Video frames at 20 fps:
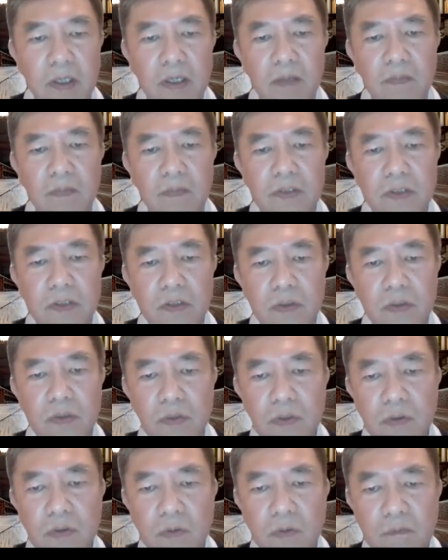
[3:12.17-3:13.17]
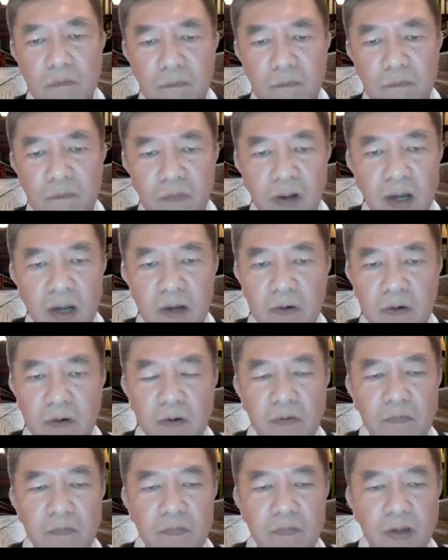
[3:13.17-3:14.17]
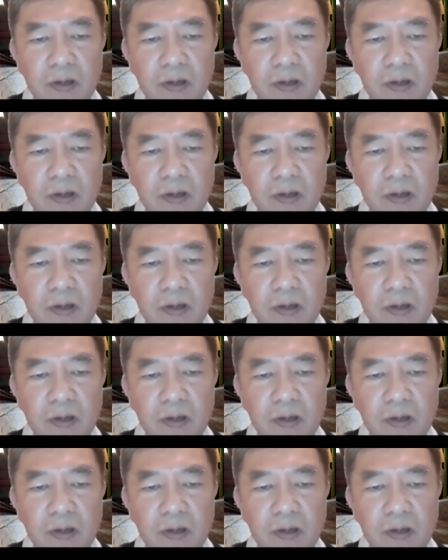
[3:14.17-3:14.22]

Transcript: we're still so far off,